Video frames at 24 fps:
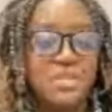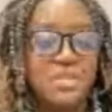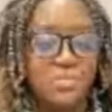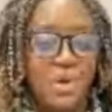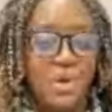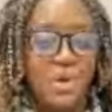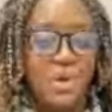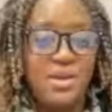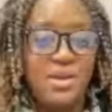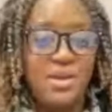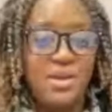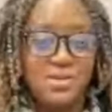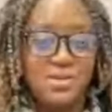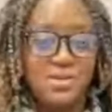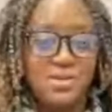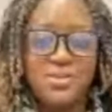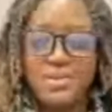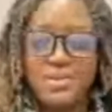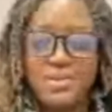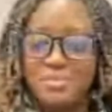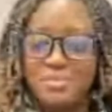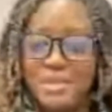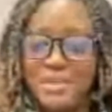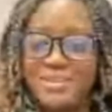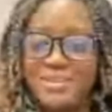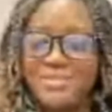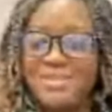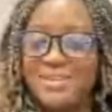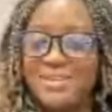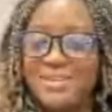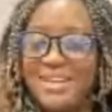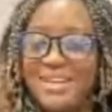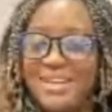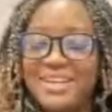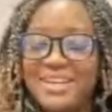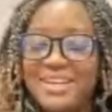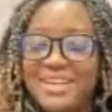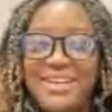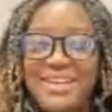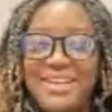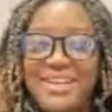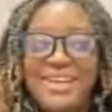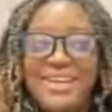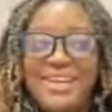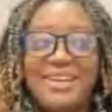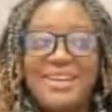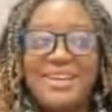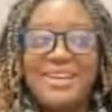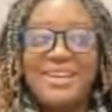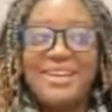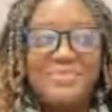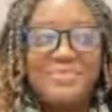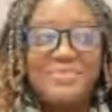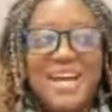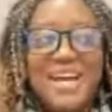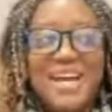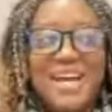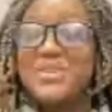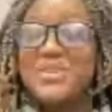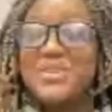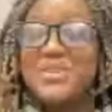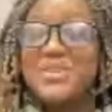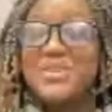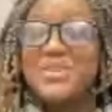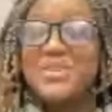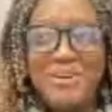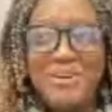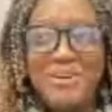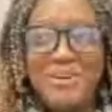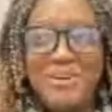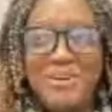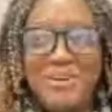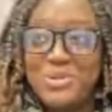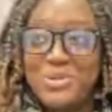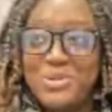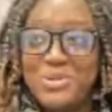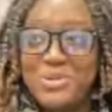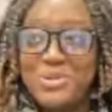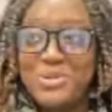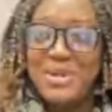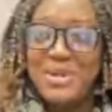I don't know how else to explain it, but I feel like I'm at that